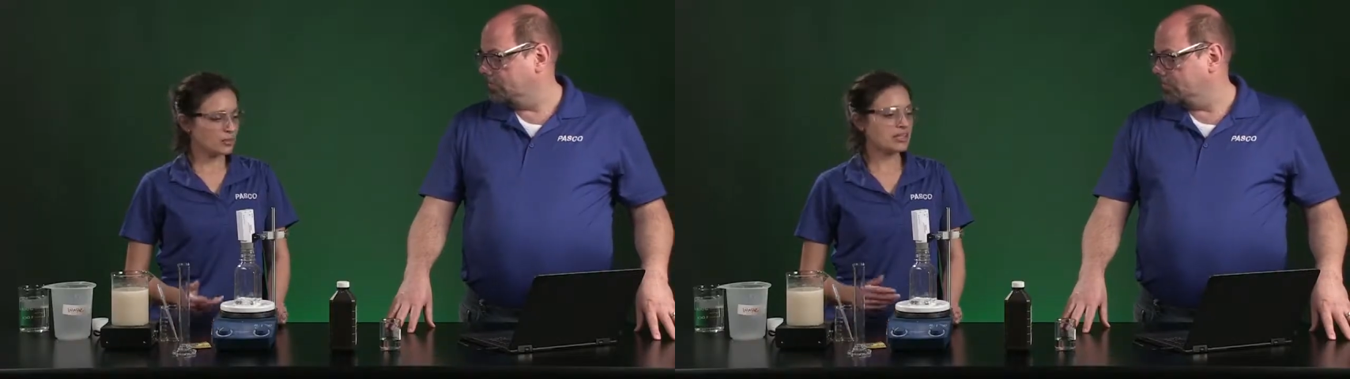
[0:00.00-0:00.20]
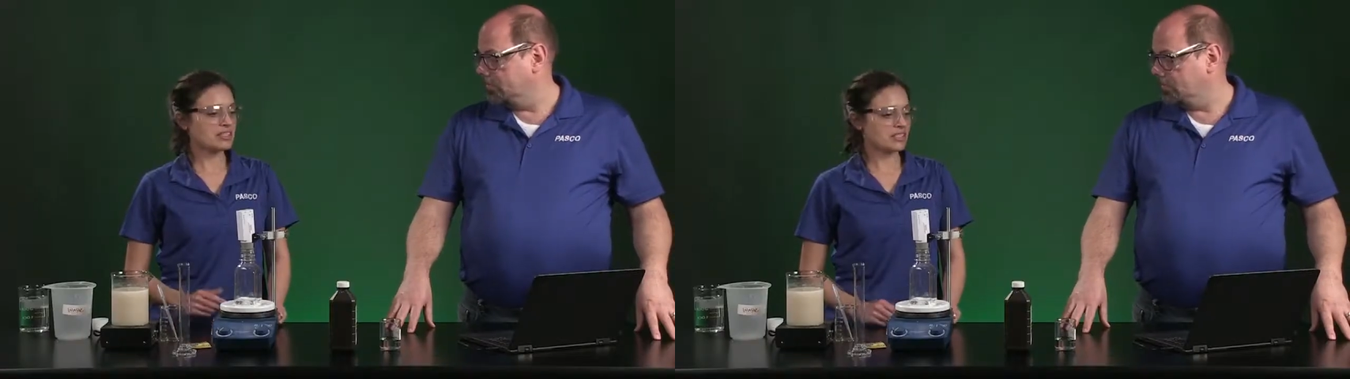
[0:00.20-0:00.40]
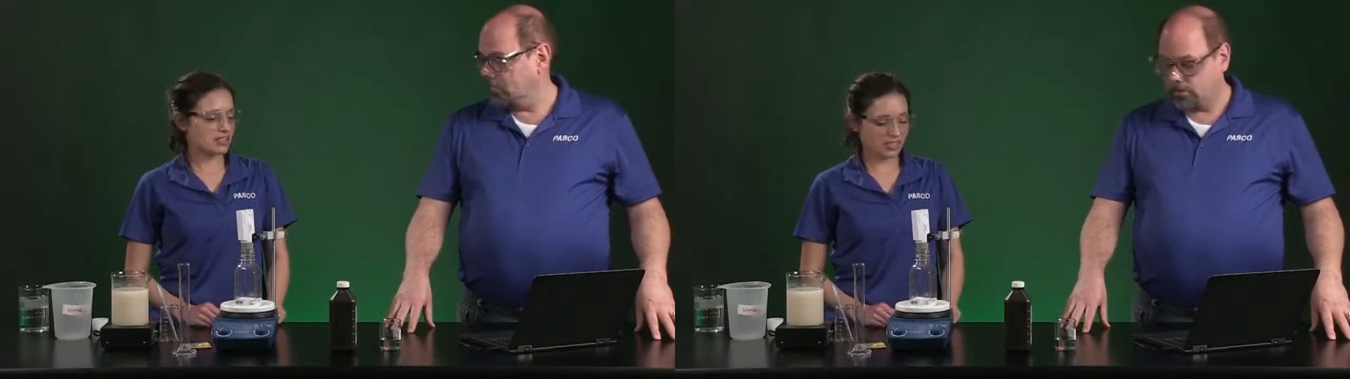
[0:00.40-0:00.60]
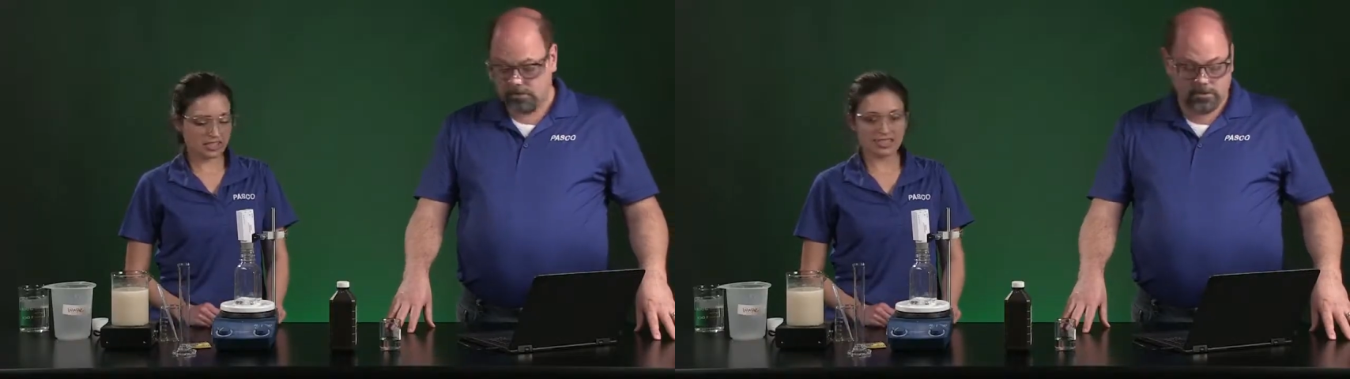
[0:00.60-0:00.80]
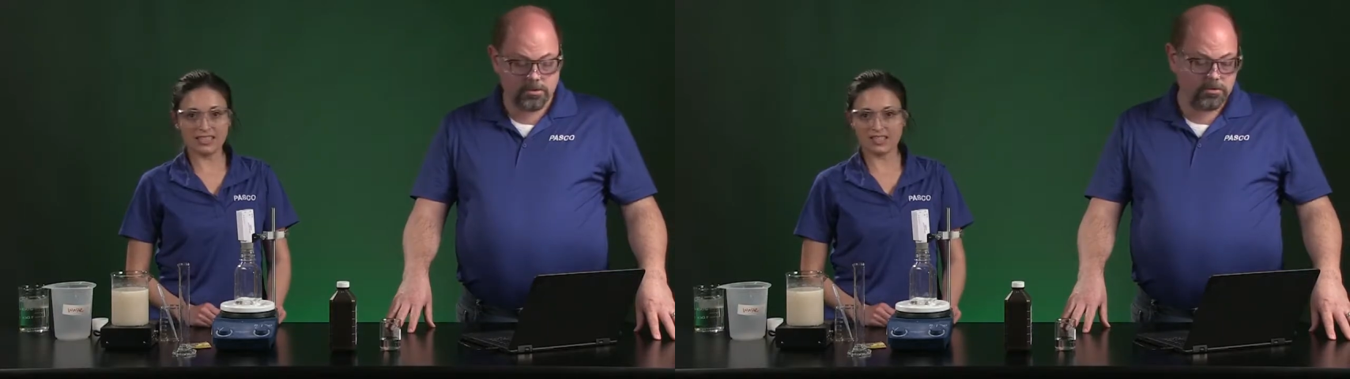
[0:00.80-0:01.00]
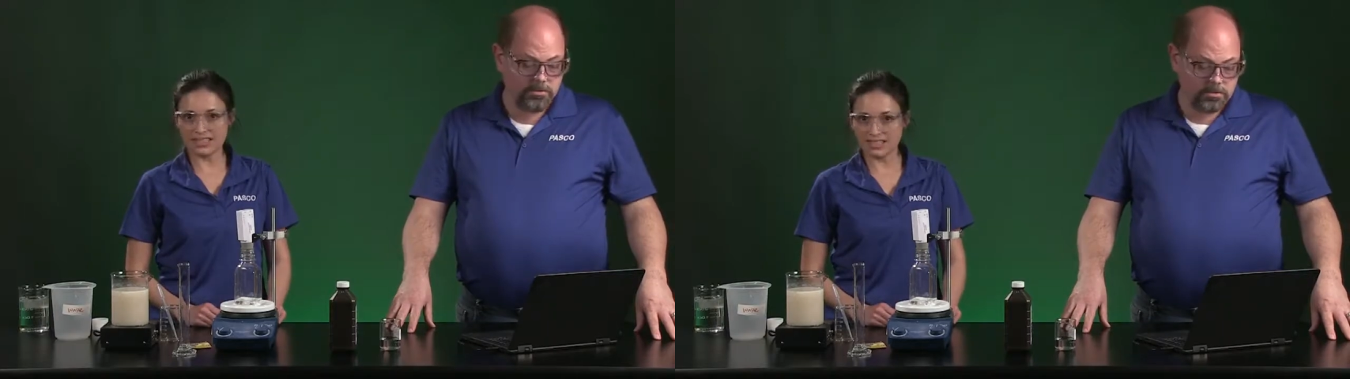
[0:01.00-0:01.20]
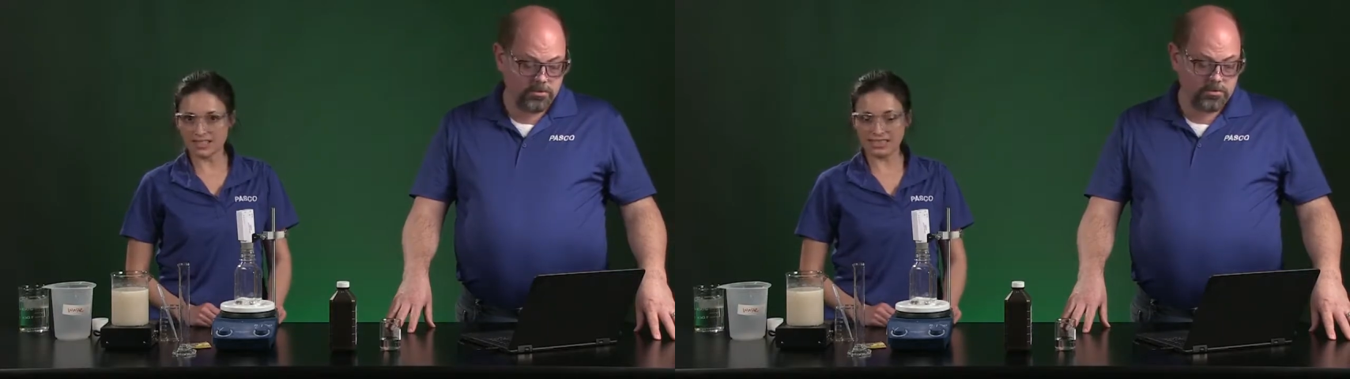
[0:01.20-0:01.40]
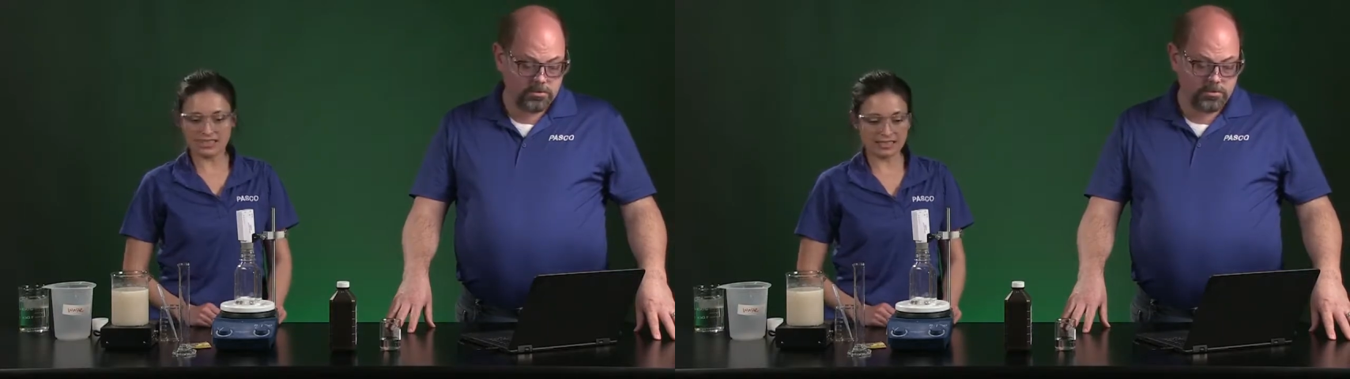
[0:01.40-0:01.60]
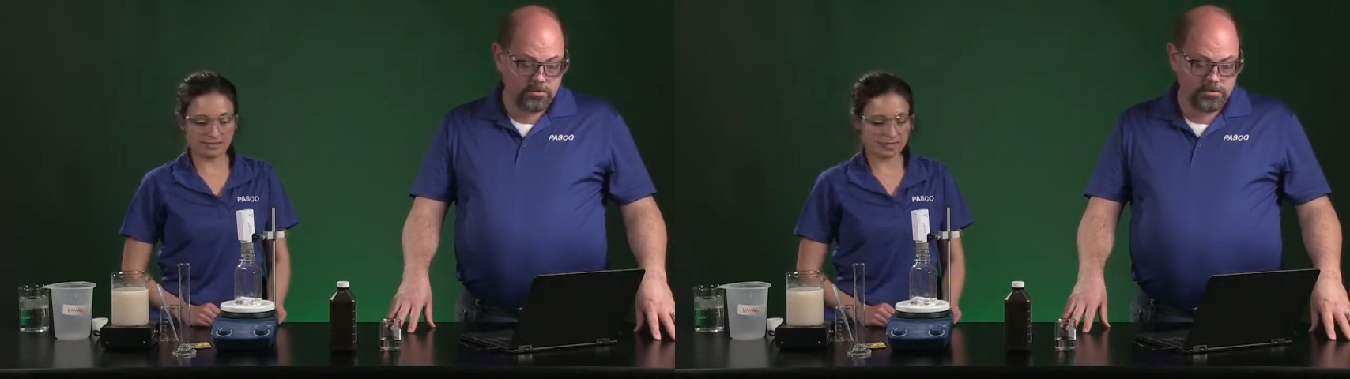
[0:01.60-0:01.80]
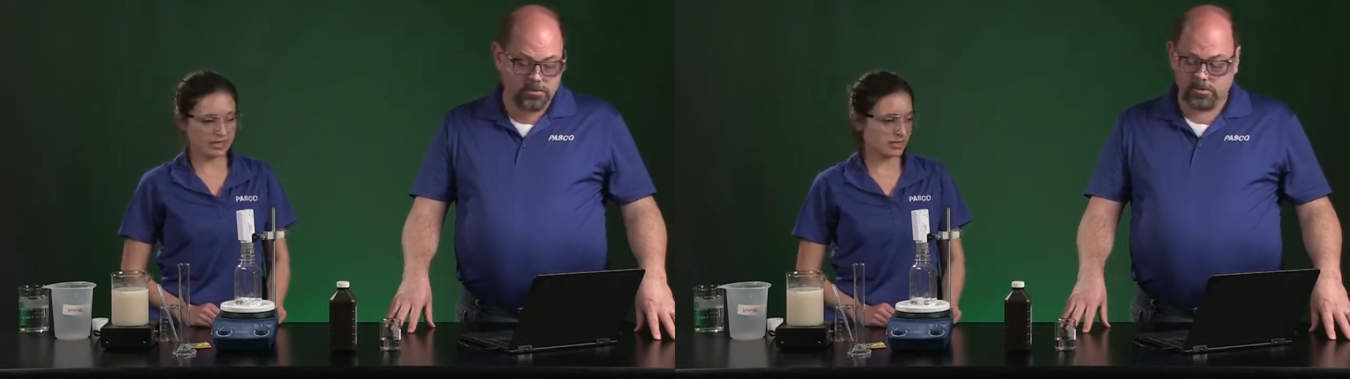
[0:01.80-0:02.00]
Speaker 1: three minutes is good.
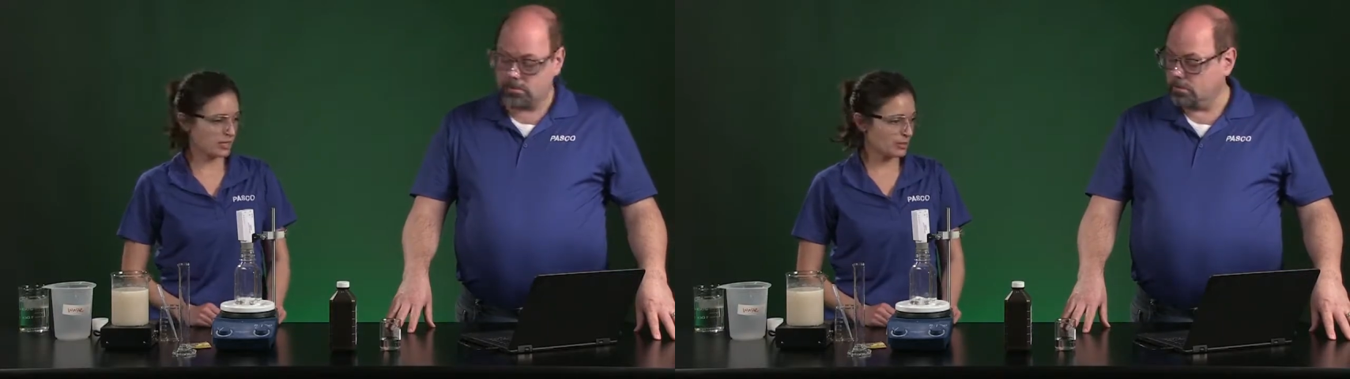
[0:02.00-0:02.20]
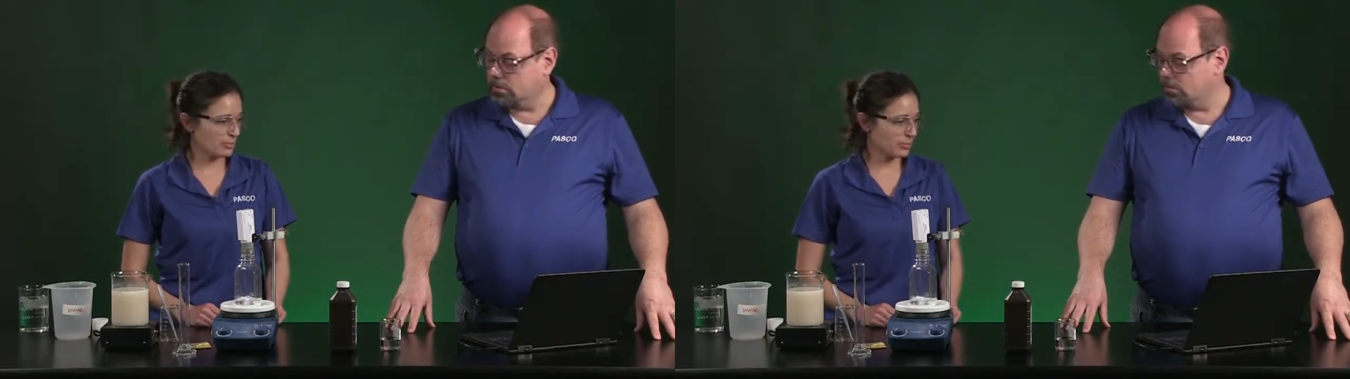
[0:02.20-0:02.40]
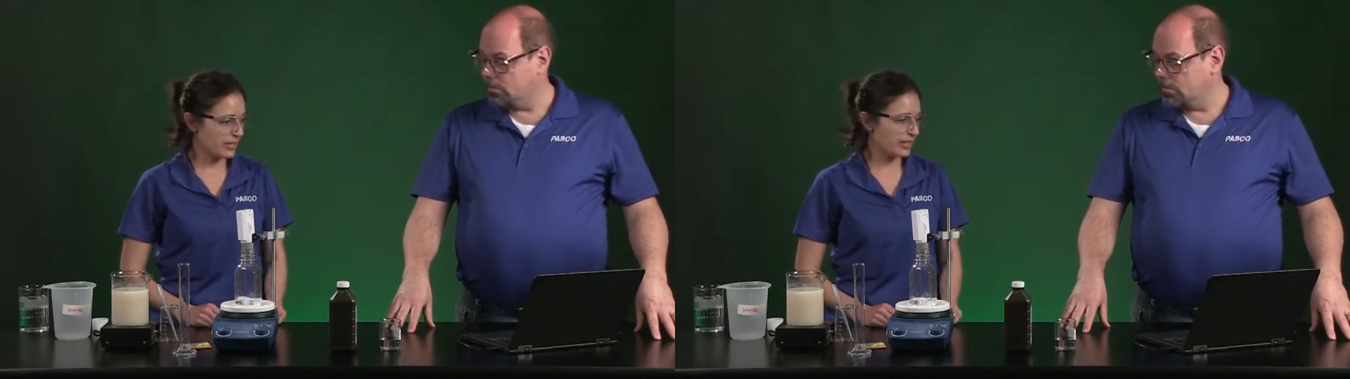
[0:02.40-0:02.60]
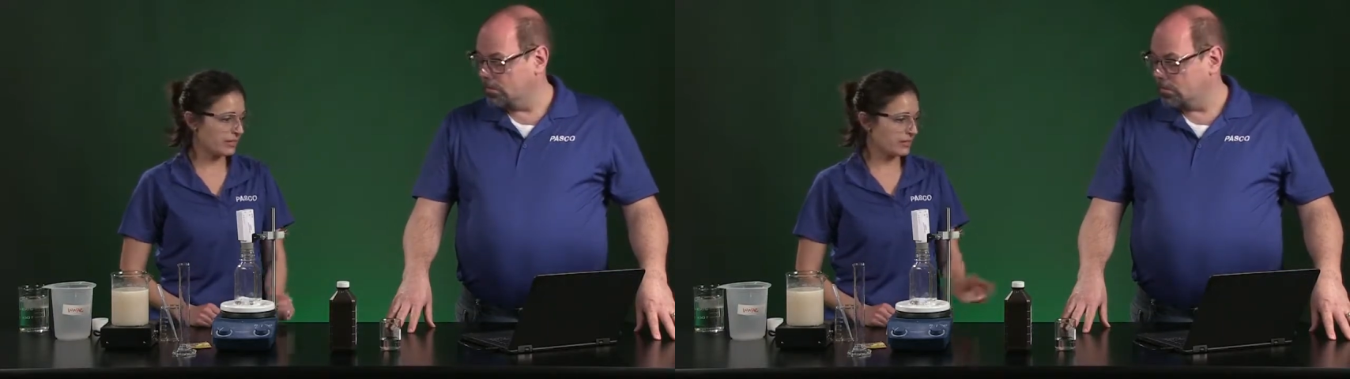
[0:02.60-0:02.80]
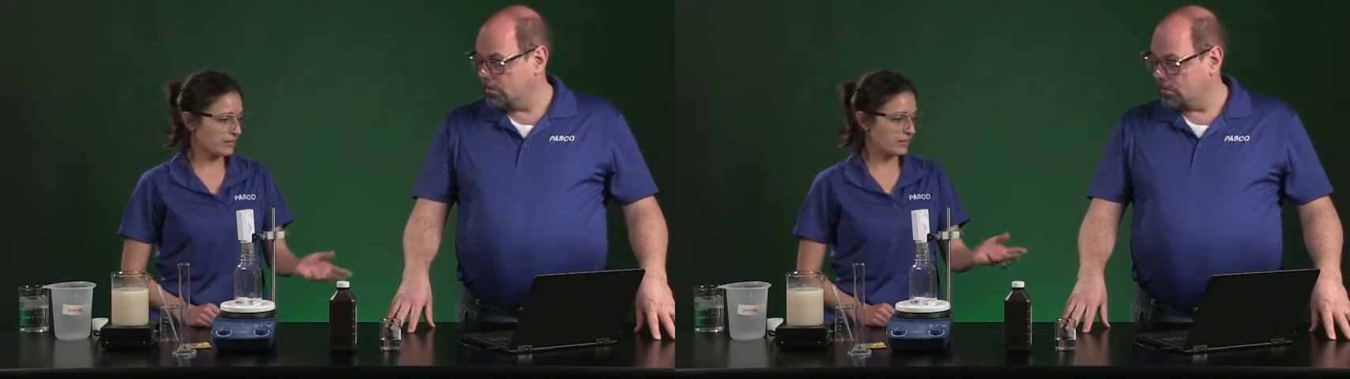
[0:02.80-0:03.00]
Um, and the sample rate,